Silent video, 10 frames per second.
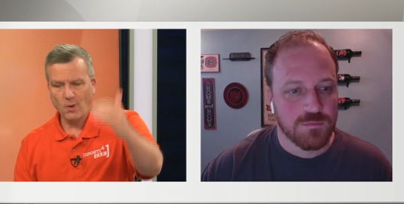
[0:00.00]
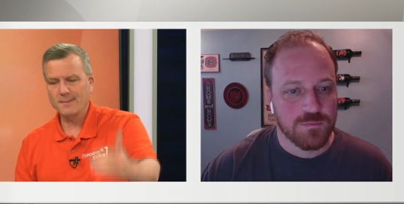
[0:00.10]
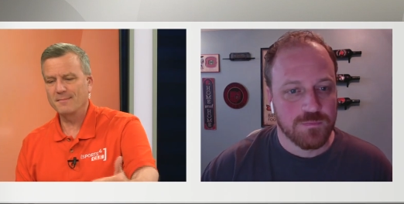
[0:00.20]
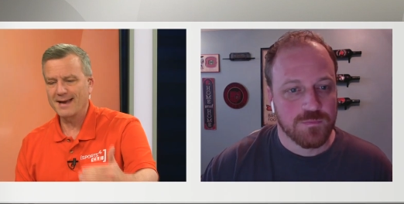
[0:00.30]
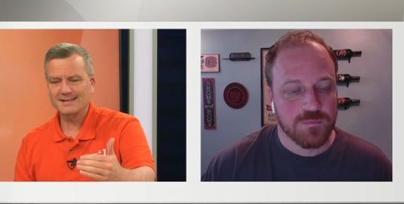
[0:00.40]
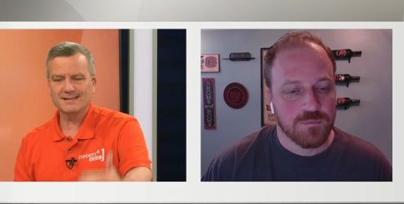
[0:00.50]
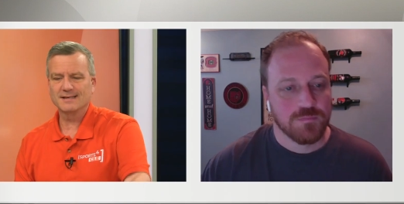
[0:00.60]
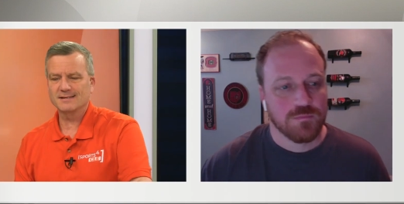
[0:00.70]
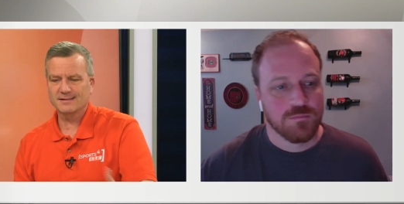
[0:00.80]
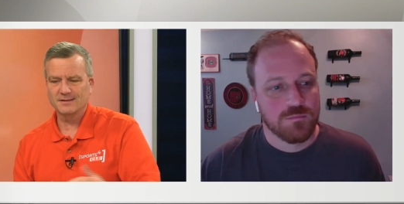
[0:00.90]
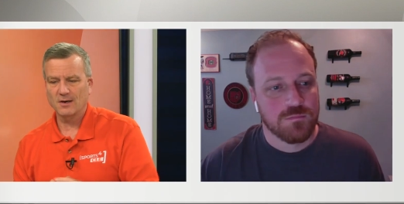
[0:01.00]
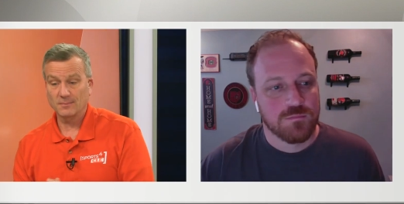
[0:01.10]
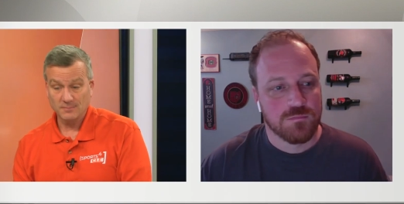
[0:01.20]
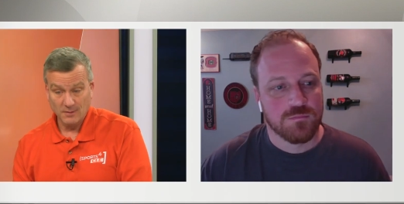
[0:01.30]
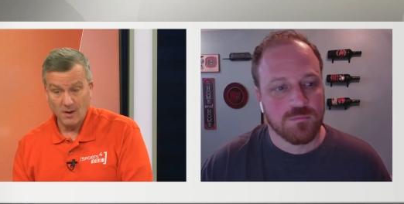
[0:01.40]
Speaker 1: makes this, you
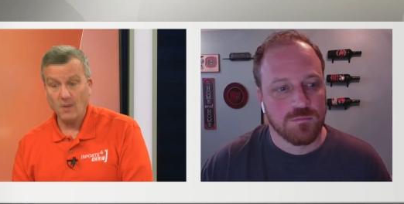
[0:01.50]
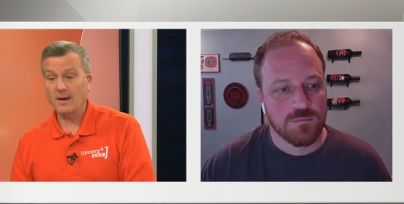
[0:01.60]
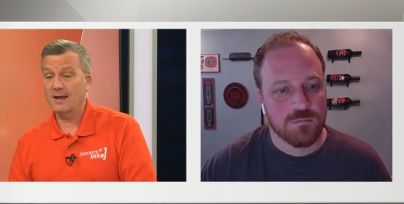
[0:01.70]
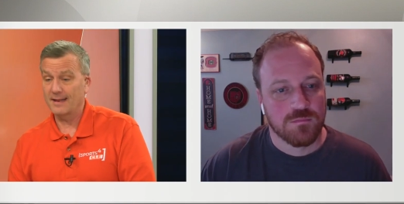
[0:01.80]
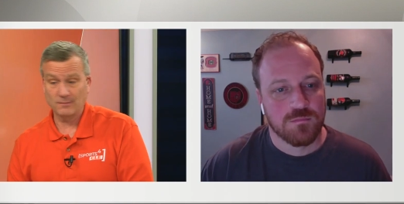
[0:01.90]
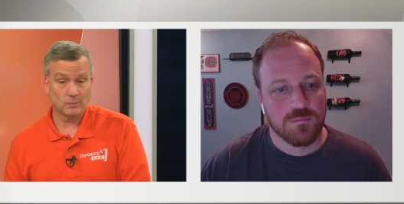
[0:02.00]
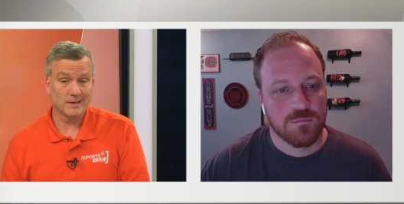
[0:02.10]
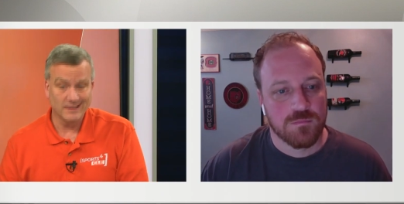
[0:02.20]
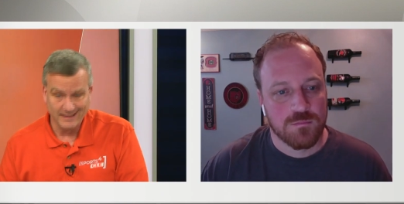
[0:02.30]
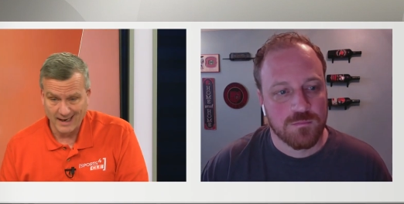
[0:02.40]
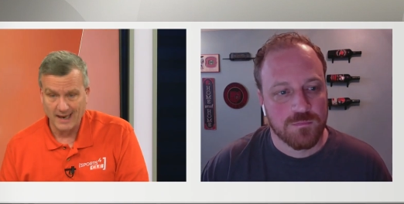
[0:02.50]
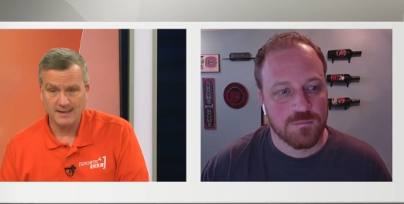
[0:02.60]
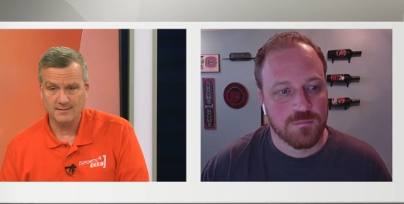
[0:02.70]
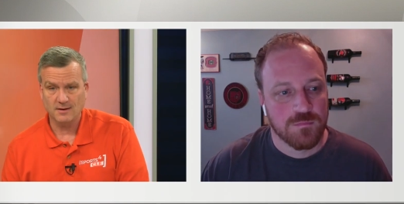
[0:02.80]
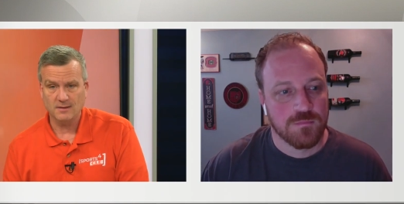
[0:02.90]
know, okay, they really got
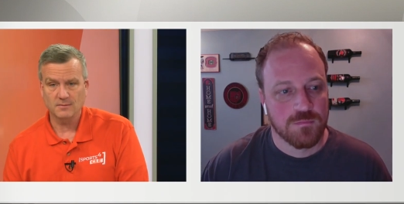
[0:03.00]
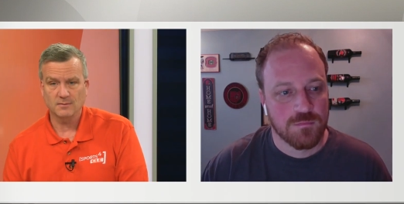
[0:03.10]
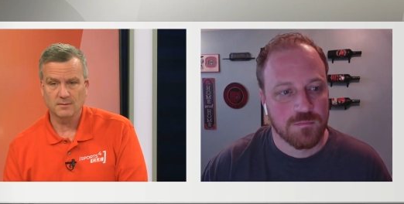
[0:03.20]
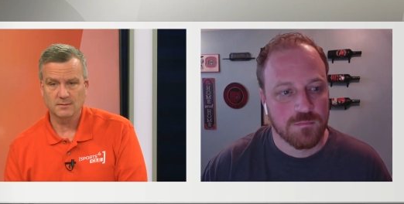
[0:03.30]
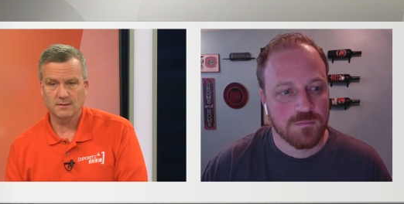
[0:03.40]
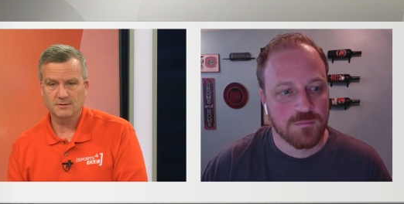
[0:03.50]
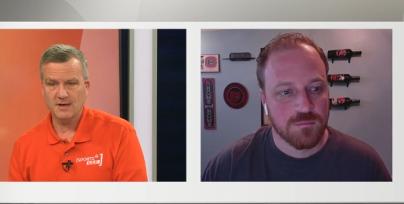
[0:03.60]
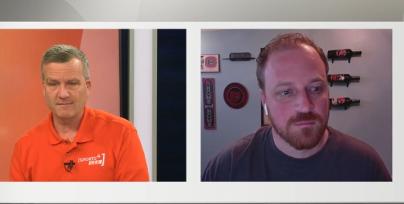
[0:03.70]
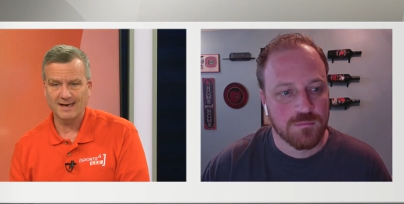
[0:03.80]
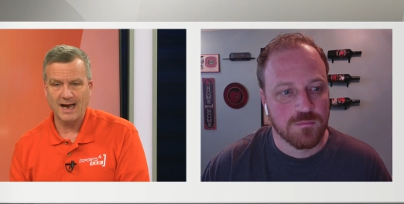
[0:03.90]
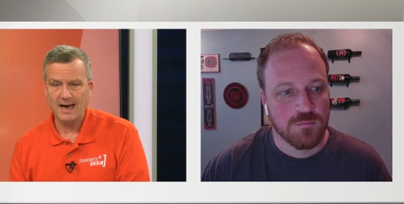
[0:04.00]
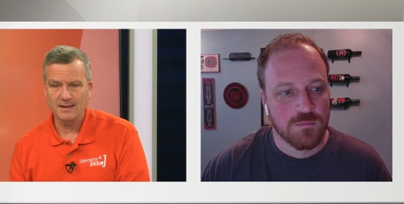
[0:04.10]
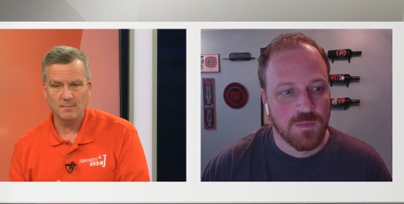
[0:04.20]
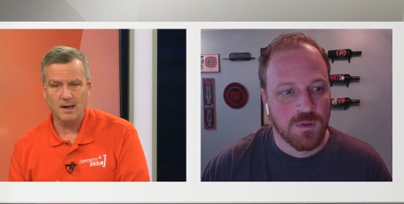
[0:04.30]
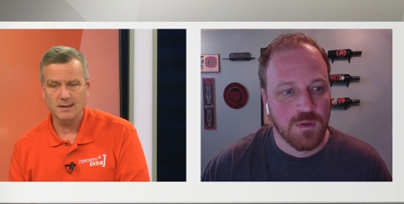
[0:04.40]
it done? Do you have a guy
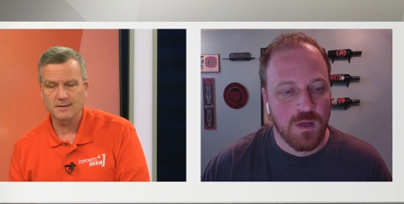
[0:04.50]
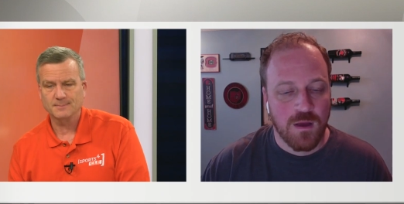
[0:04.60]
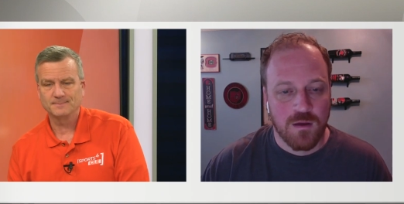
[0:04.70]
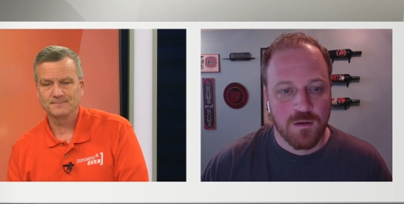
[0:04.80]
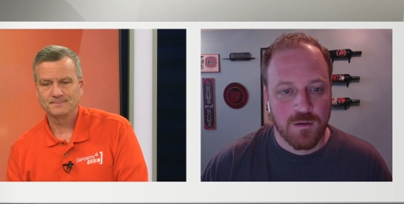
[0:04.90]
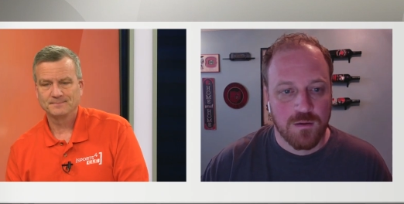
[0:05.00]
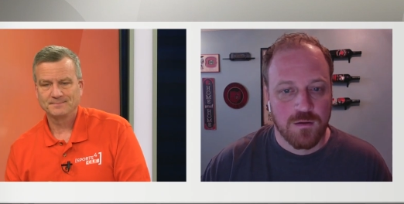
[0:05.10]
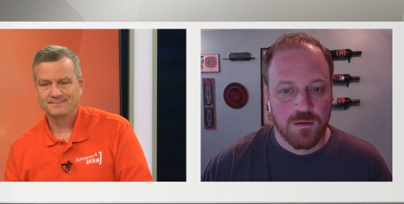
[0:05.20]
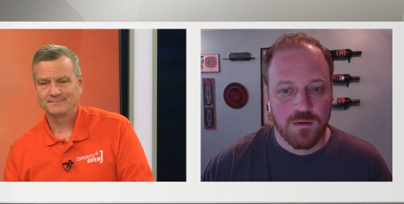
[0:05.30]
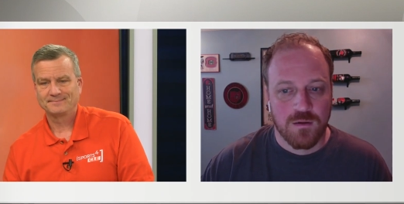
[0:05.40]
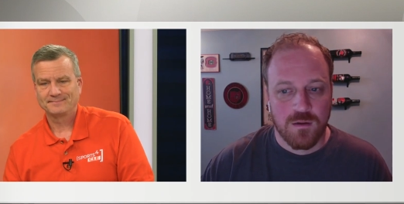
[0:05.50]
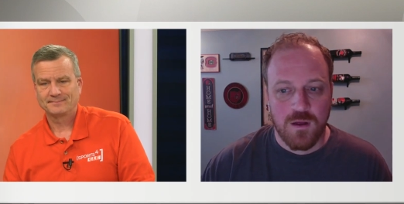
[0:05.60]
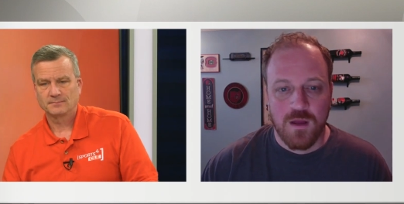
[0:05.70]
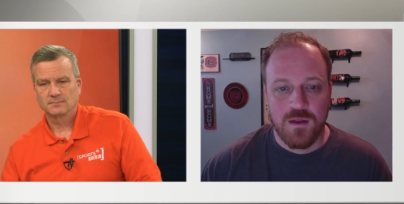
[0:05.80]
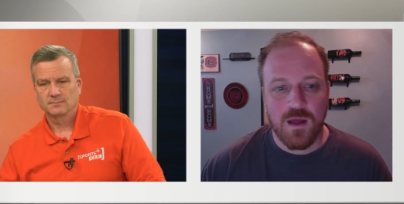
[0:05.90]
in mind?
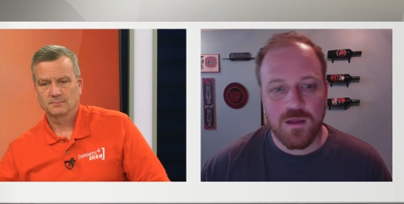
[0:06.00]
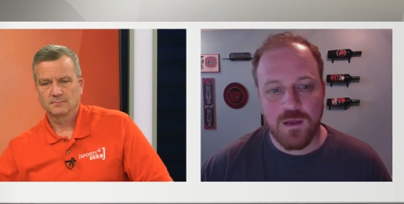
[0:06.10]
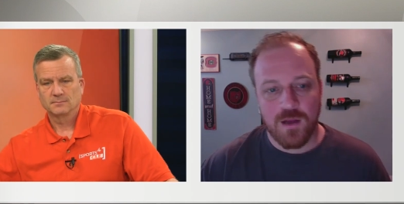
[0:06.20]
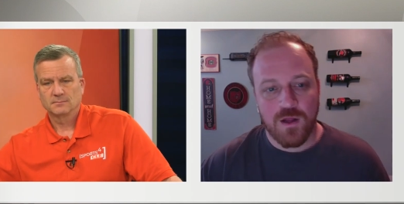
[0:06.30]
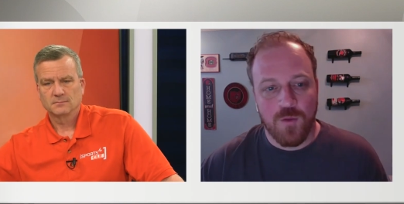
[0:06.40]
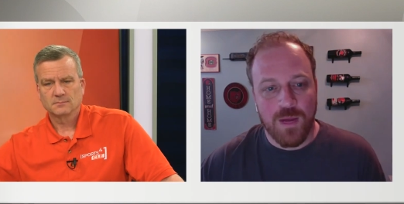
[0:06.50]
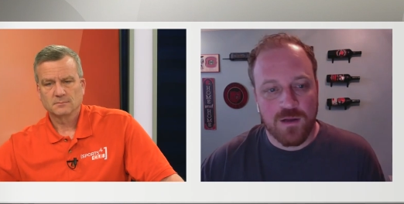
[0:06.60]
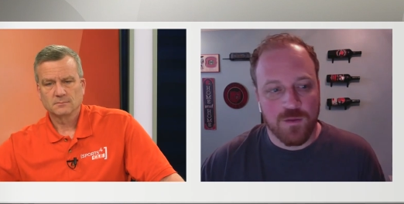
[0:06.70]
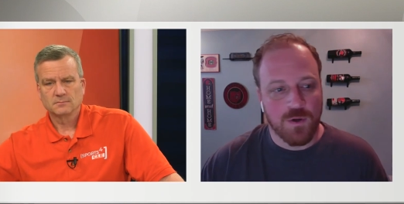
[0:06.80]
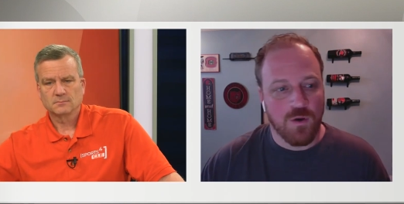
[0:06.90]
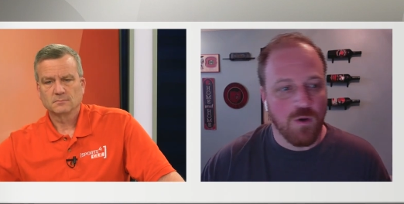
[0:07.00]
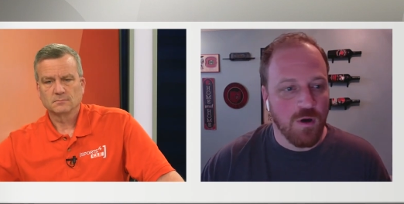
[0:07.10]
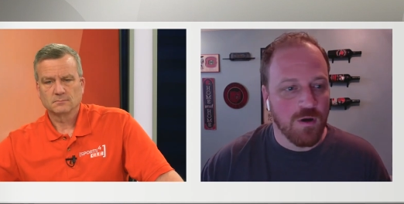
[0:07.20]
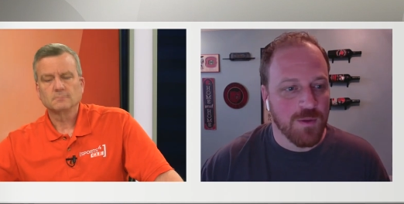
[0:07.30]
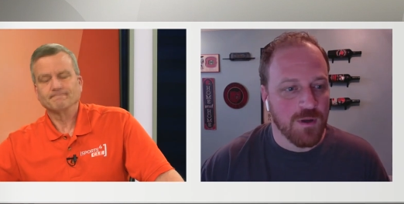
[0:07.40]
Speaker 2: Yeah, I think I'd go back to
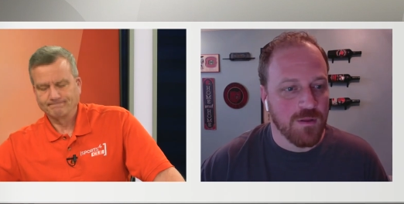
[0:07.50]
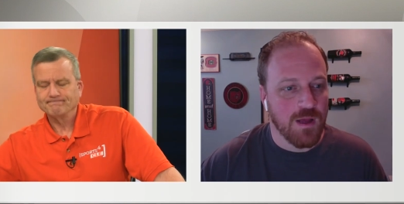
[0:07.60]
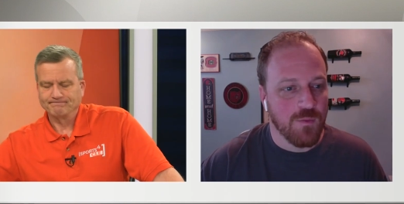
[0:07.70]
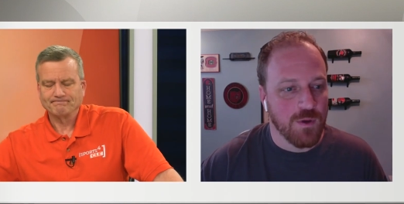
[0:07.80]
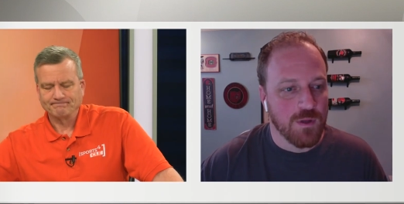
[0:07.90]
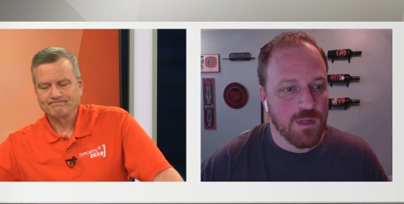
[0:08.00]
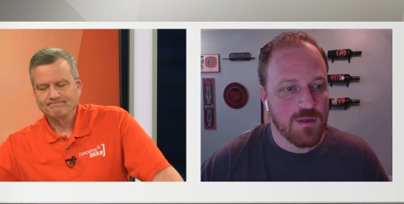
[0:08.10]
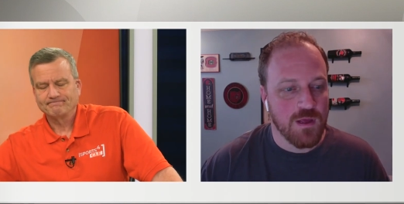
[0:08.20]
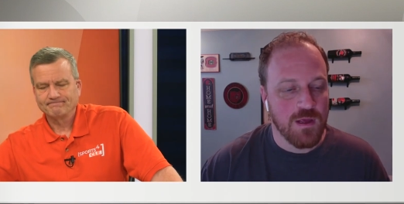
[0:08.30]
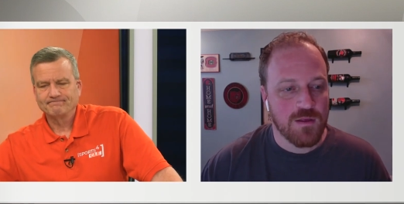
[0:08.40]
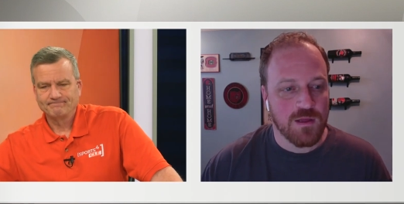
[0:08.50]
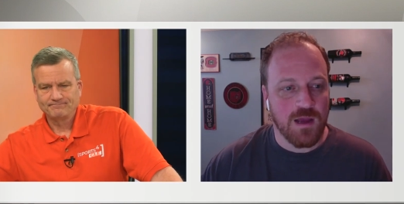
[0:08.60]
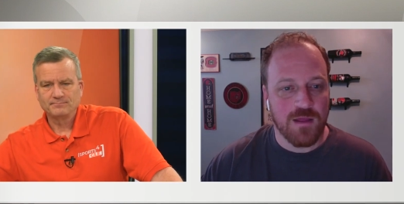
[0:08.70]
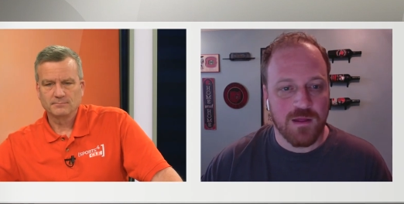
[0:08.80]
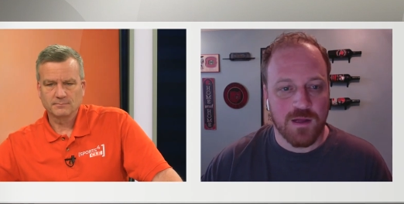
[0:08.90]
Mecole Hardman on that one.
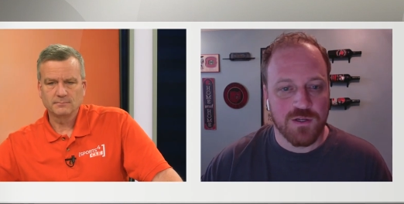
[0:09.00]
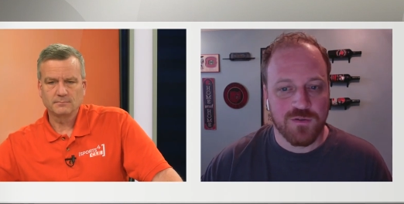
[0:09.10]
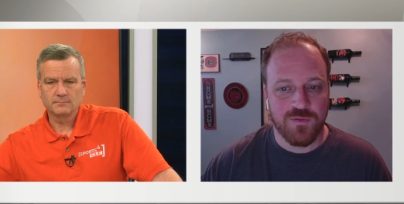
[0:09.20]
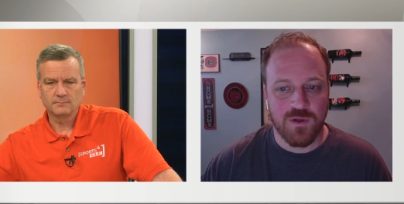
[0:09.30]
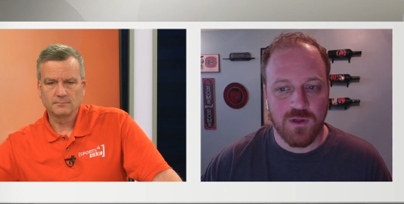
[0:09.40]
He's the guy that I just